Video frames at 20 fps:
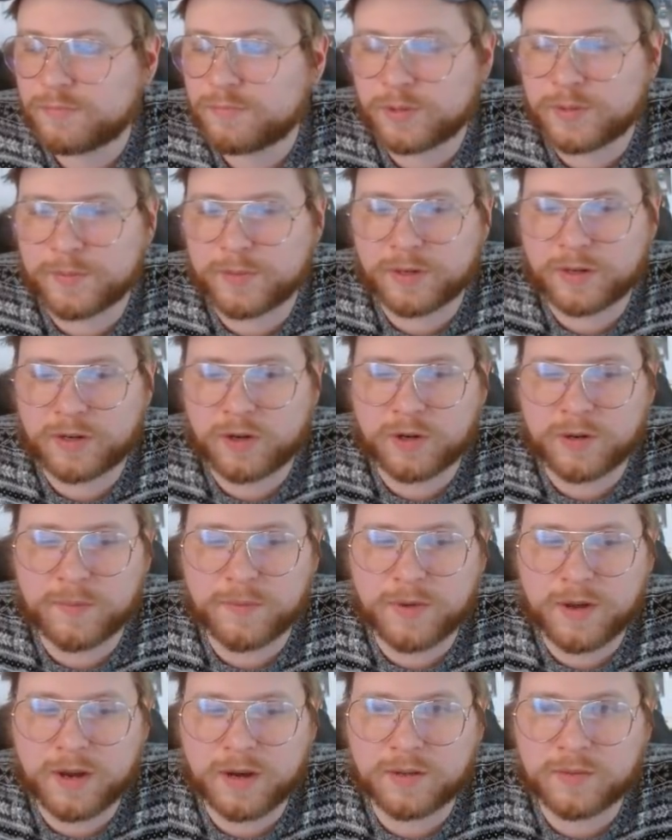Put a, put a card on
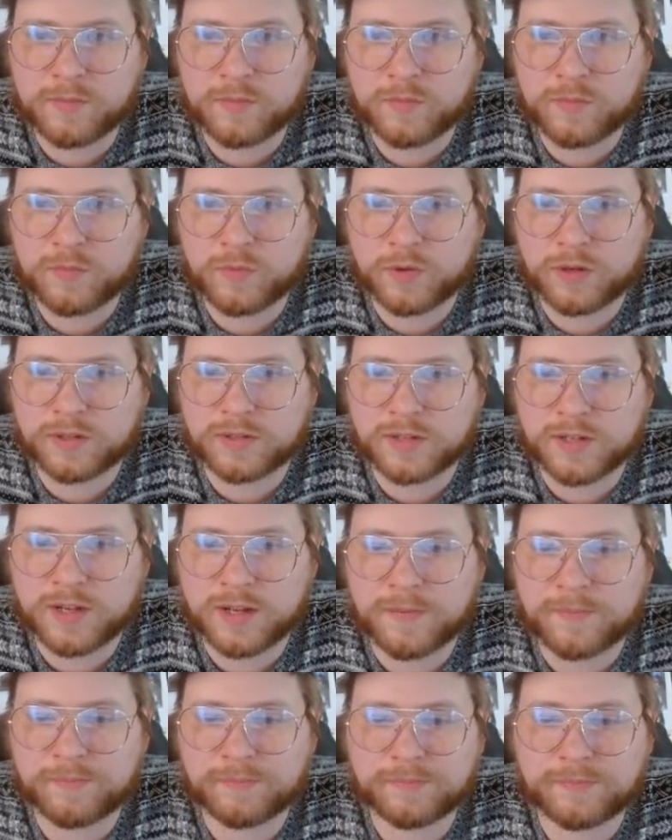bottom, one on
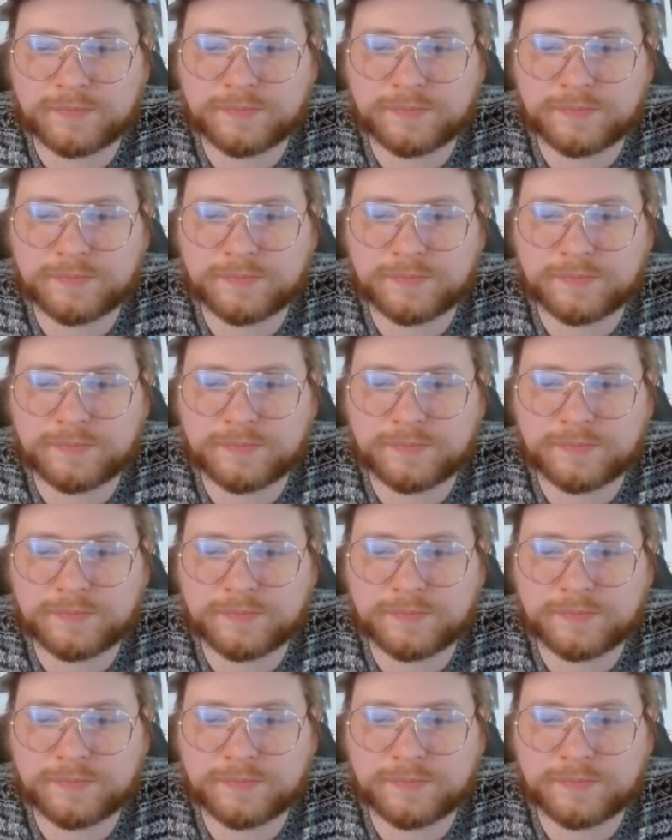top.